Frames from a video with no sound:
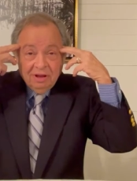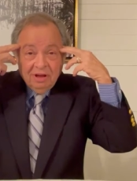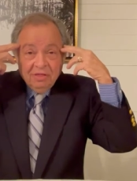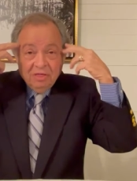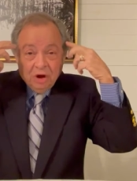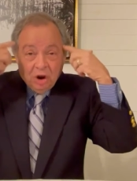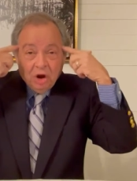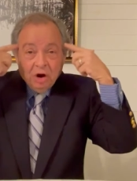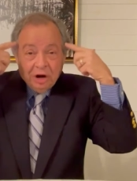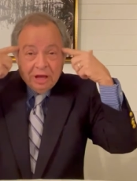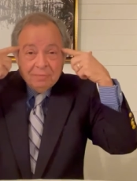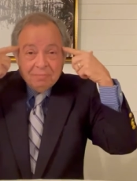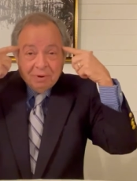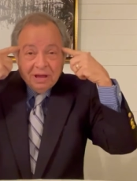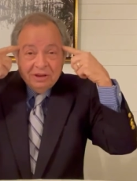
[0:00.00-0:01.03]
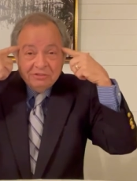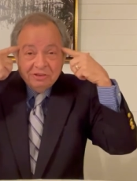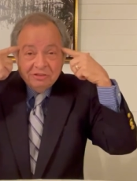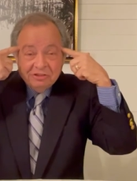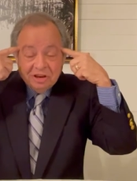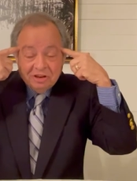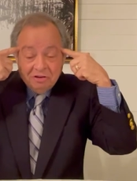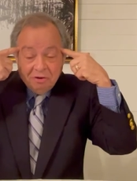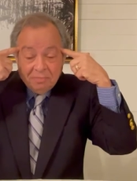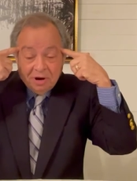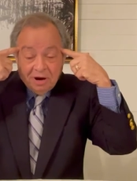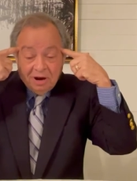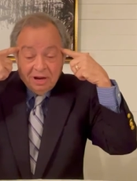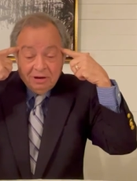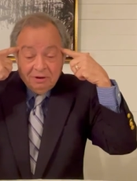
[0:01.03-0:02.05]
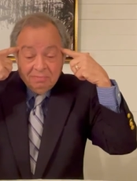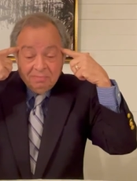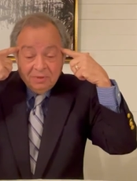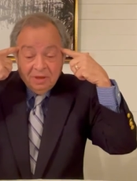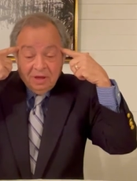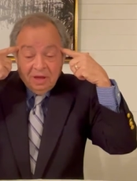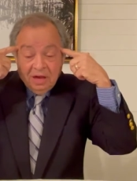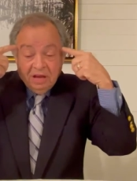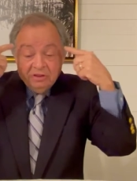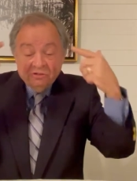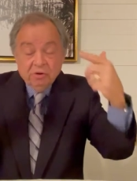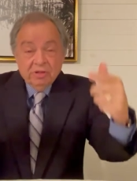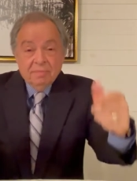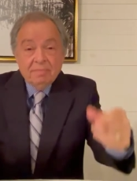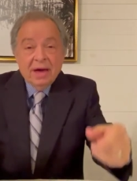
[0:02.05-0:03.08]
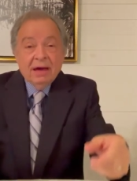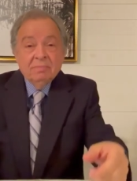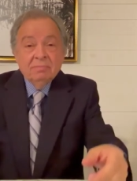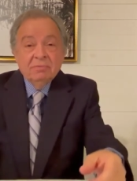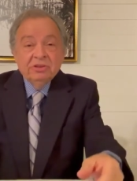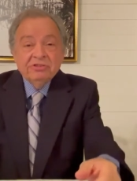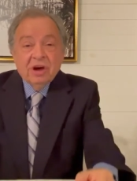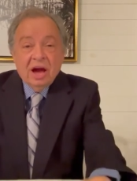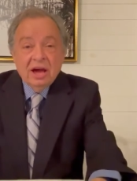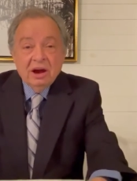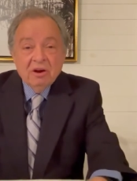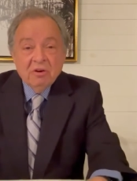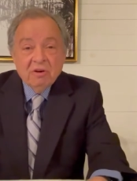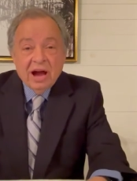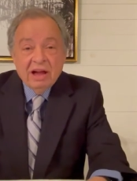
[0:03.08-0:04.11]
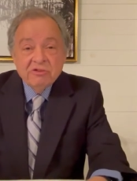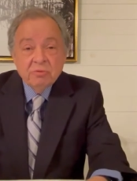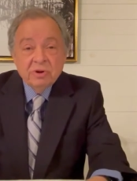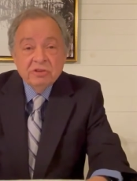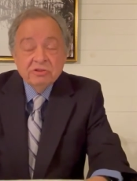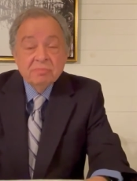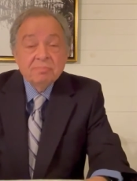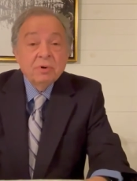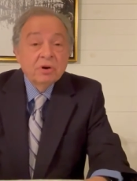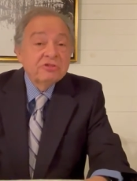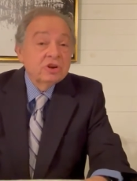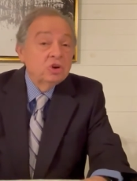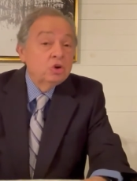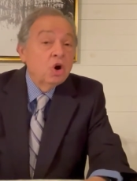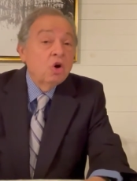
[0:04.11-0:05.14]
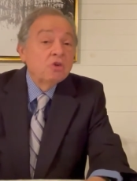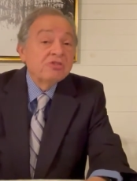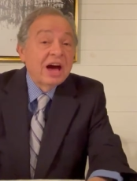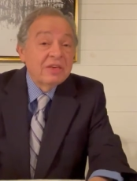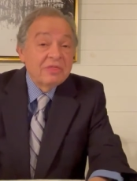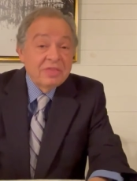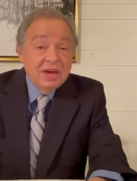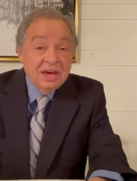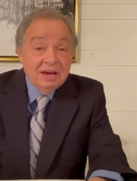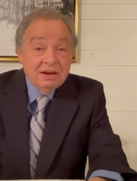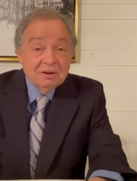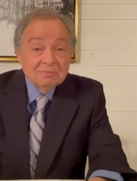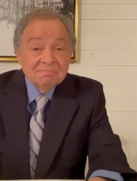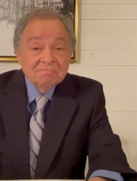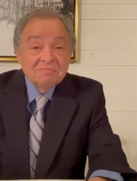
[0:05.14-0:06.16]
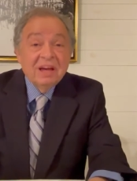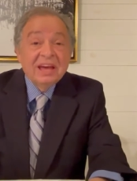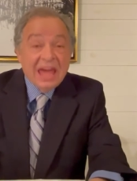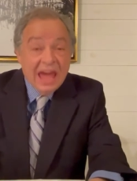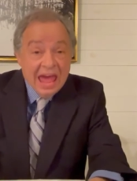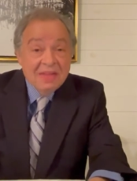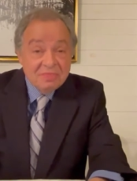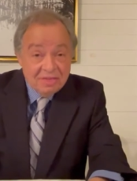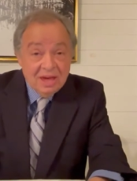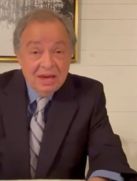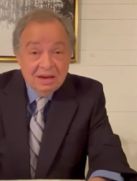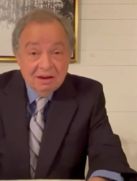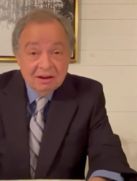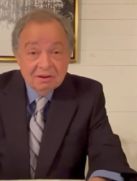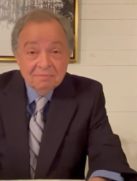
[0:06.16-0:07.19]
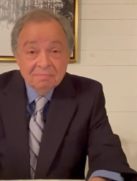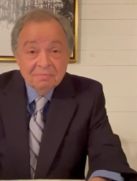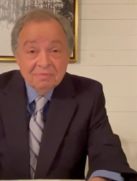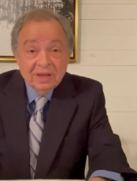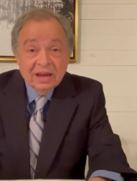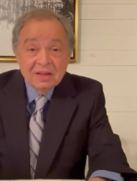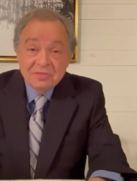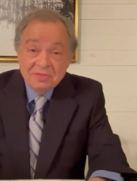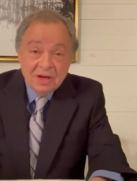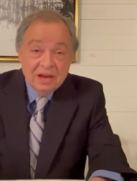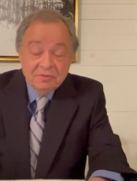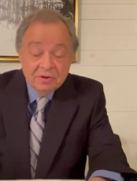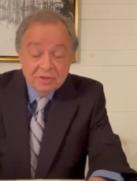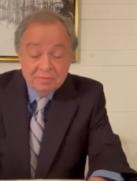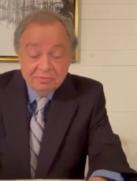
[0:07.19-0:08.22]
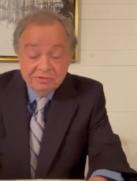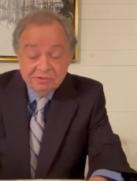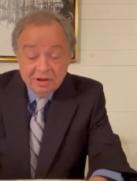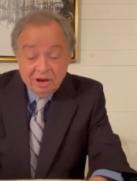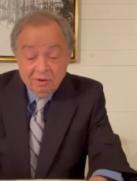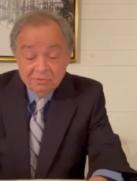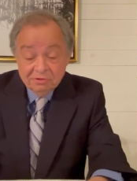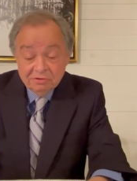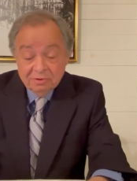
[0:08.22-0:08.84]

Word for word: The learning place is in your mind. And so the Messiah graduate is a person who knows how to think. They can think. They can think for themselves.